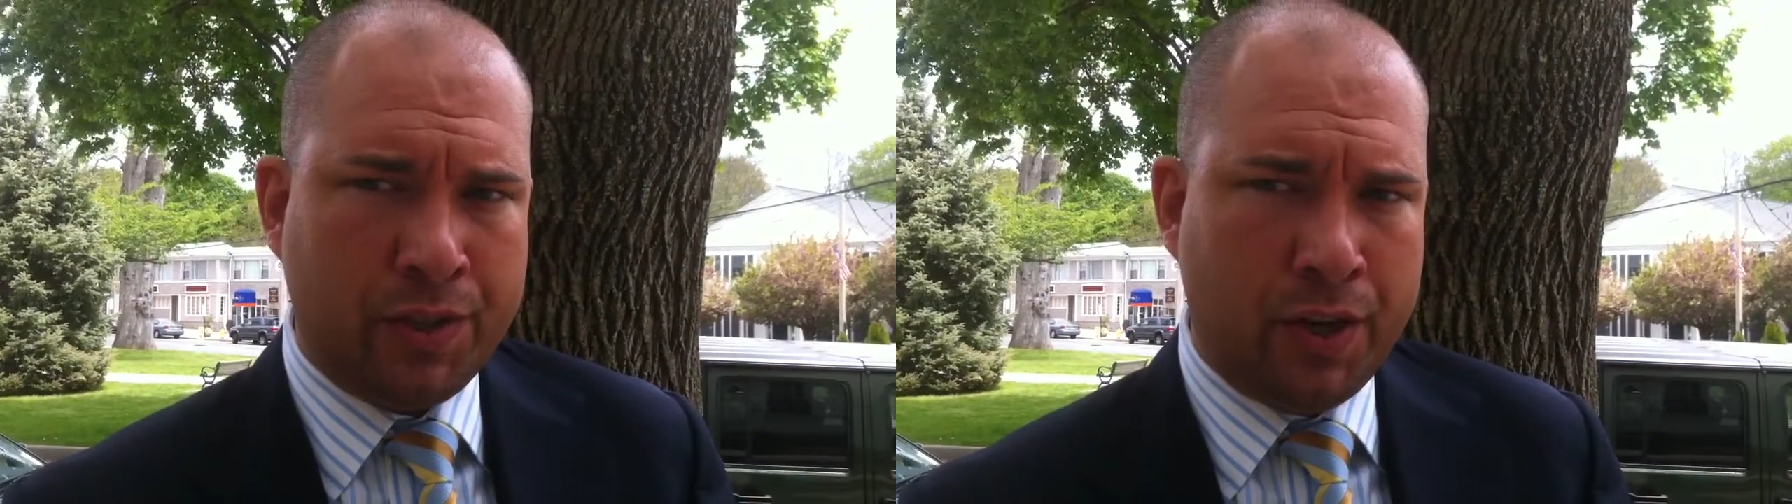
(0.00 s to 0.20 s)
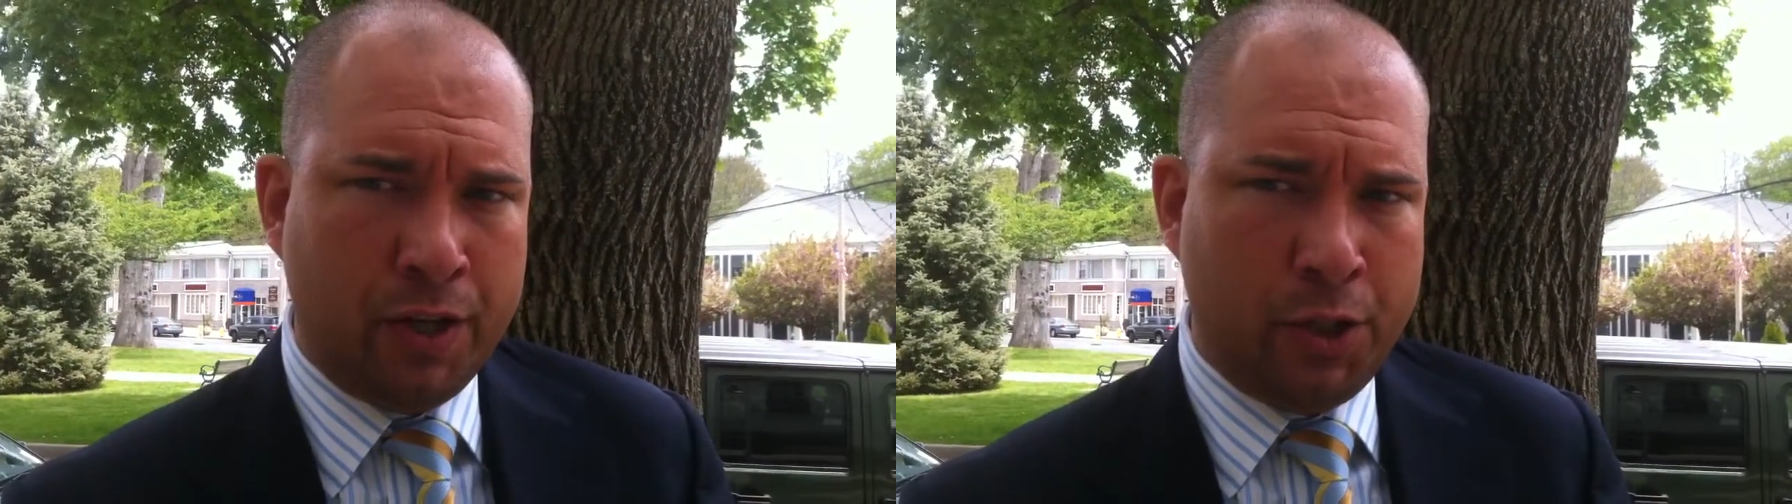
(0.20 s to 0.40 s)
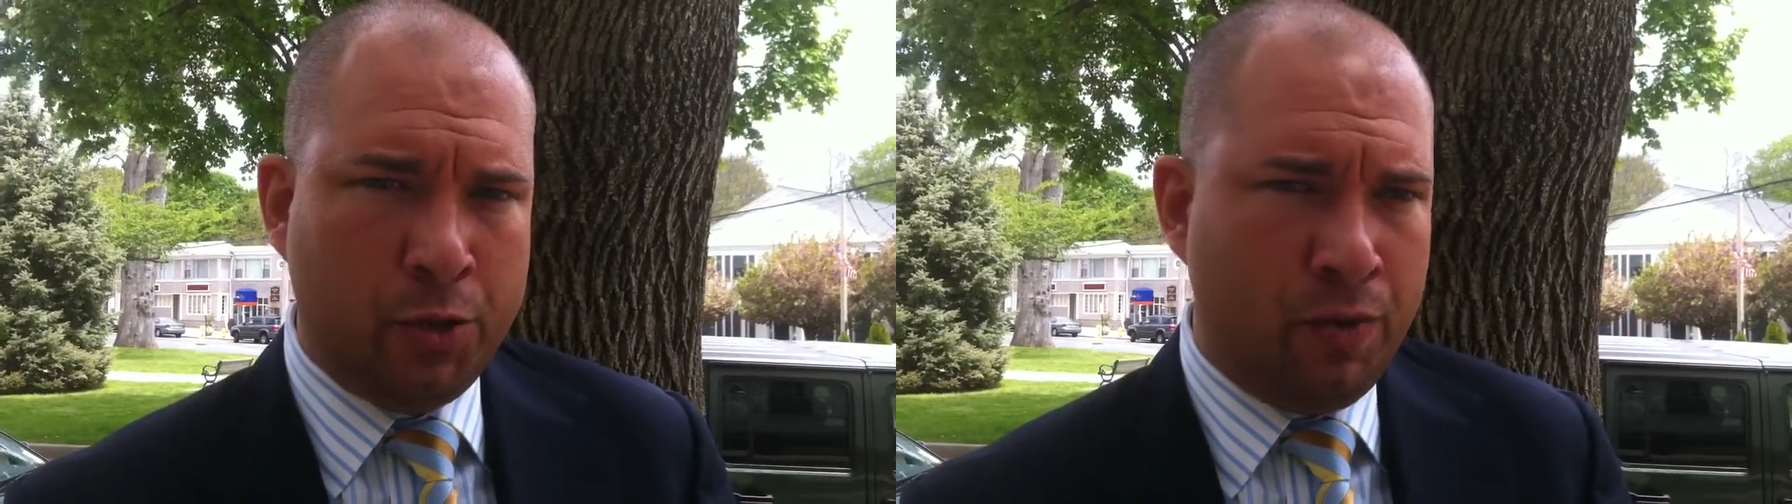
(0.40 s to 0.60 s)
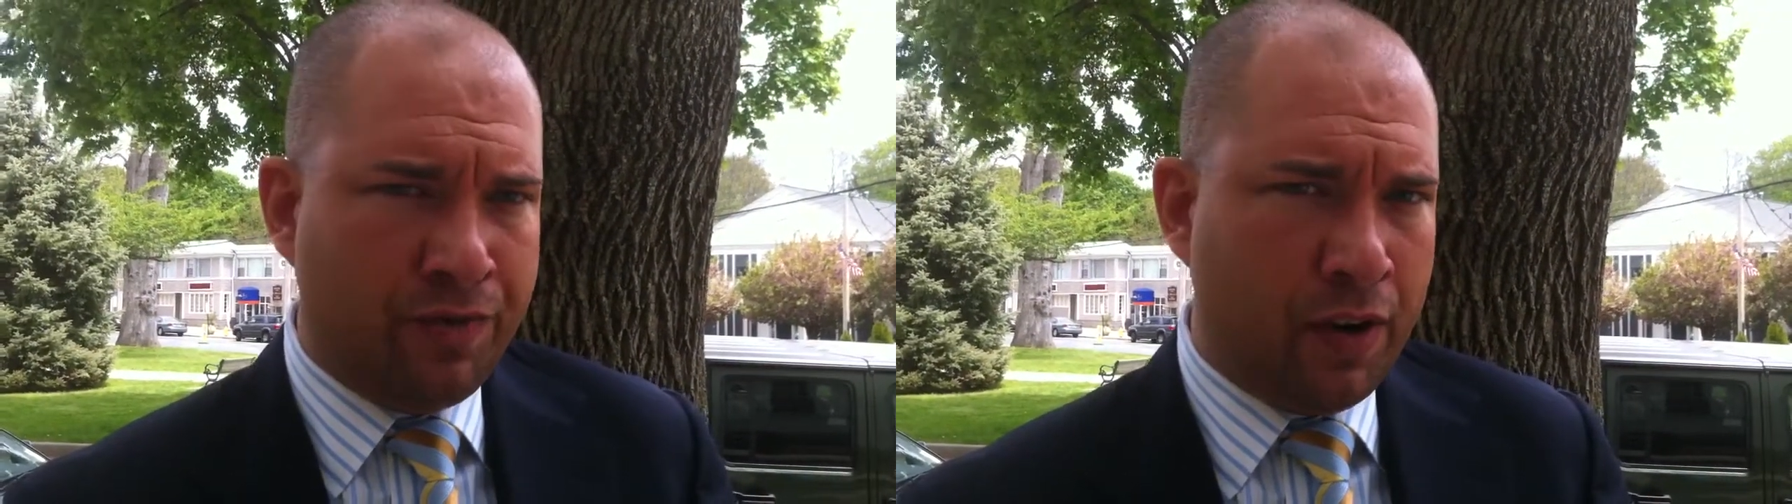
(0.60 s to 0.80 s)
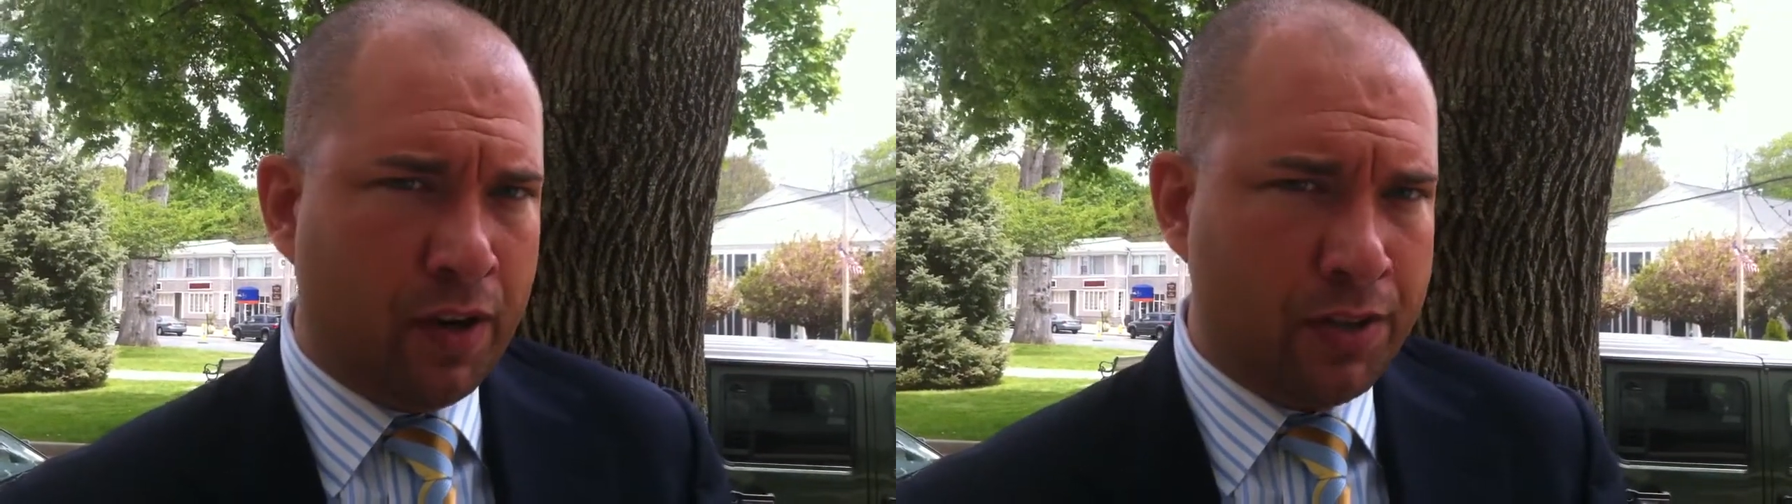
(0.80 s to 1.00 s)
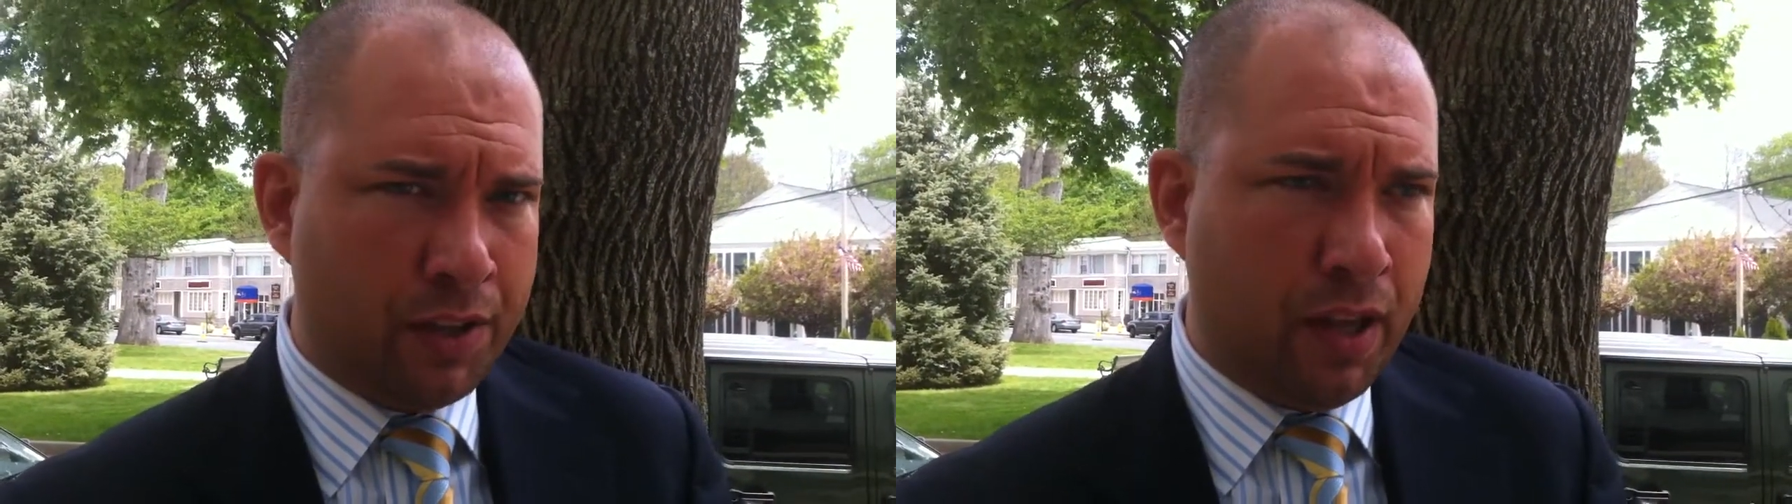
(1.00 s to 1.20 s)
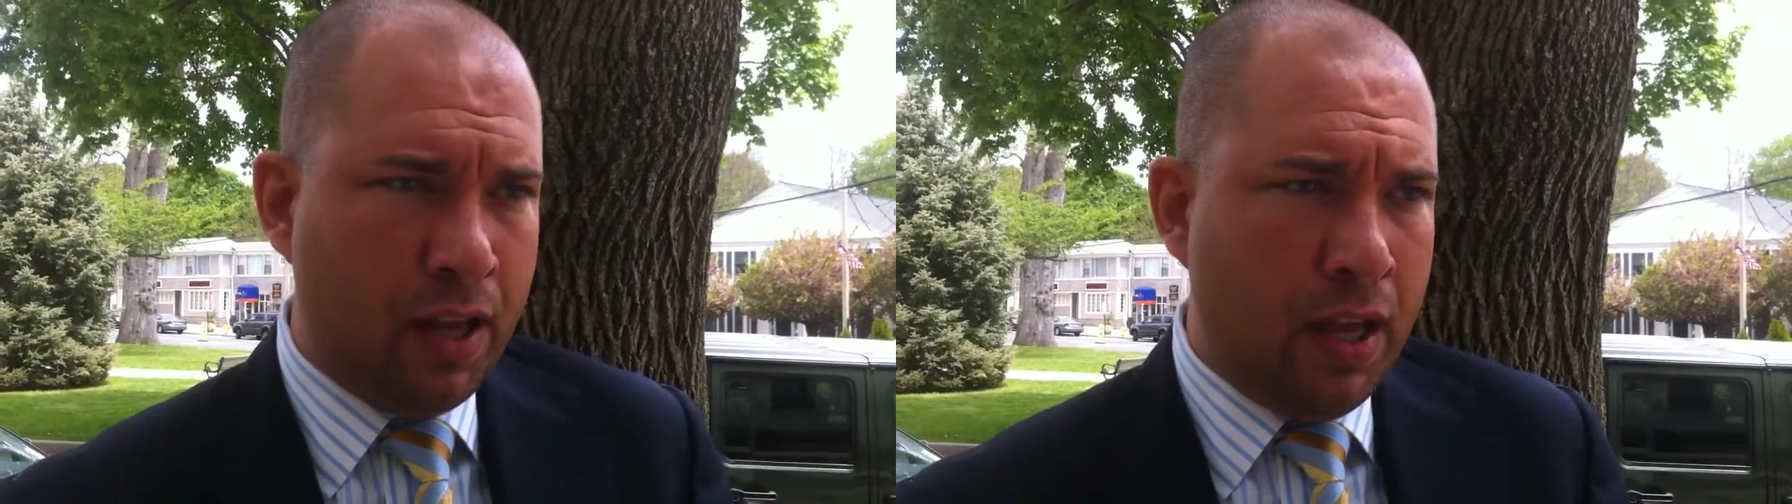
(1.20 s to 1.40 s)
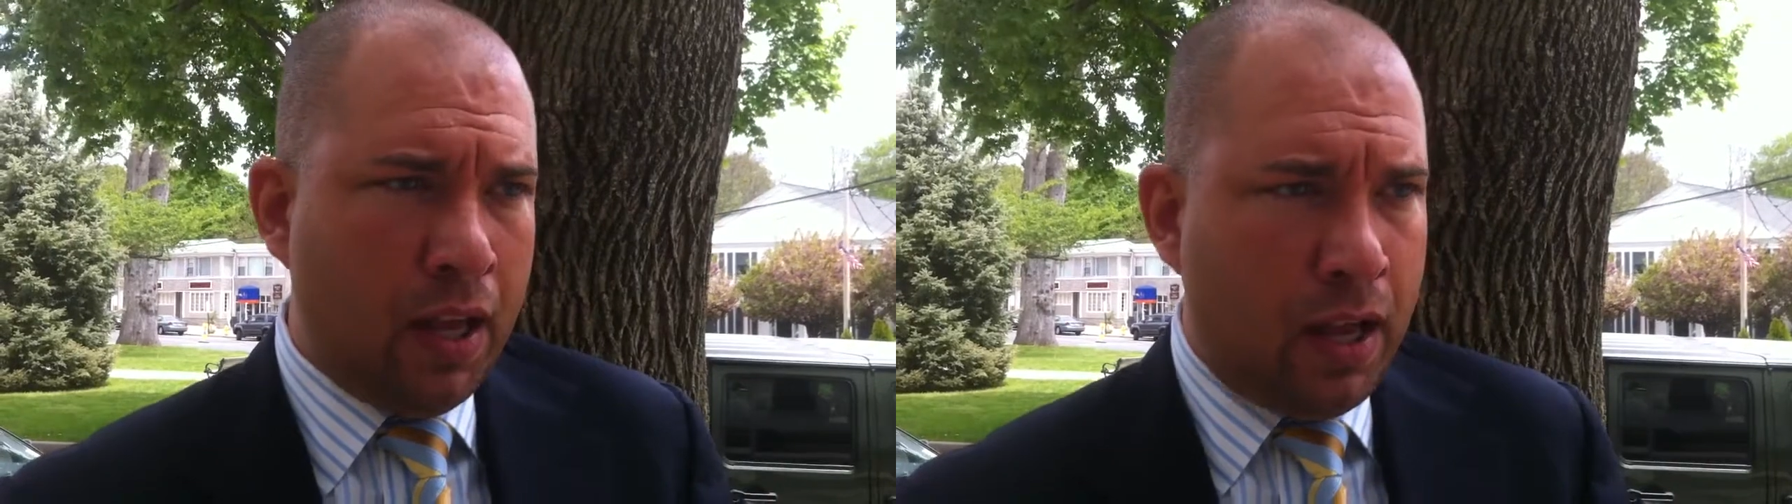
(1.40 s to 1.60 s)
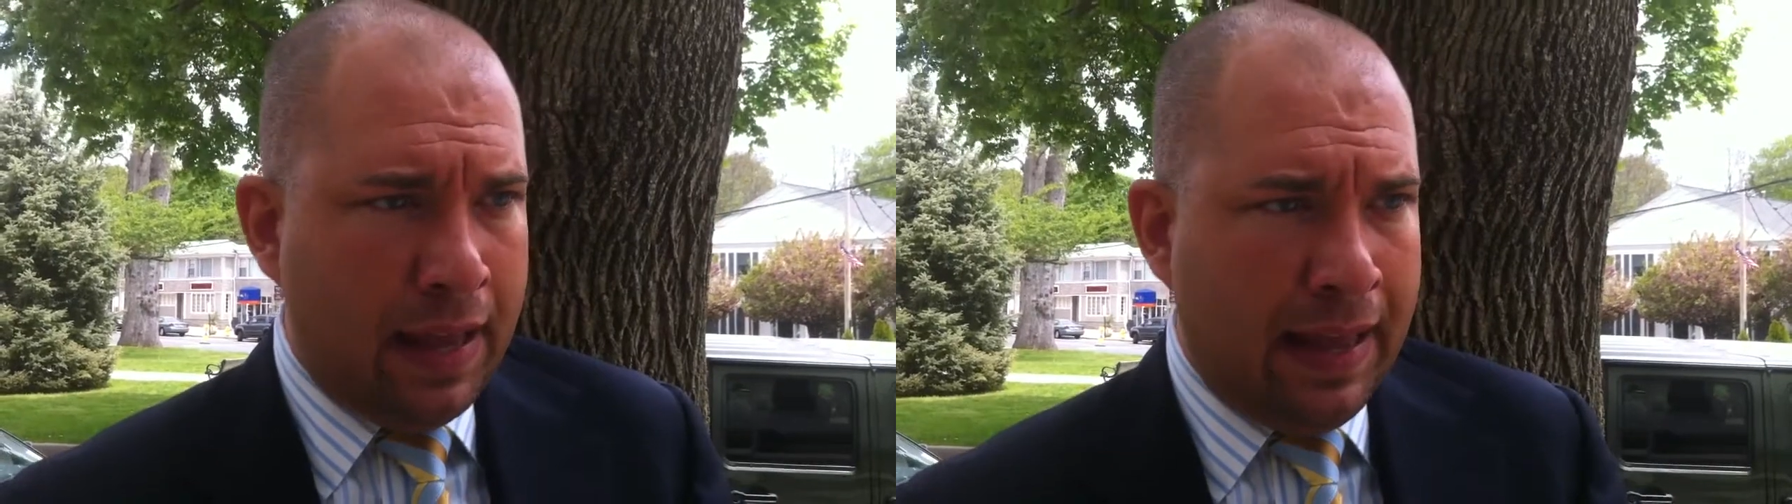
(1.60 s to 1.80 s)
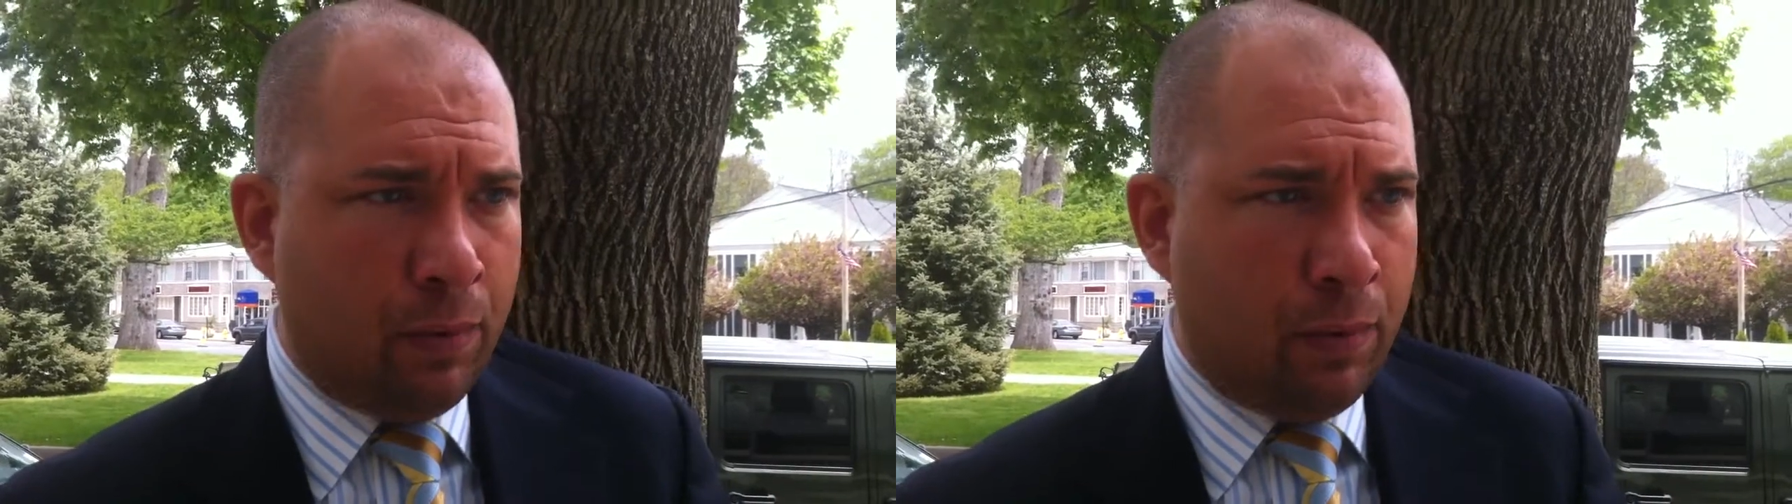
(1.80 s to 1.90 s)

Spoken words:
start June 1st,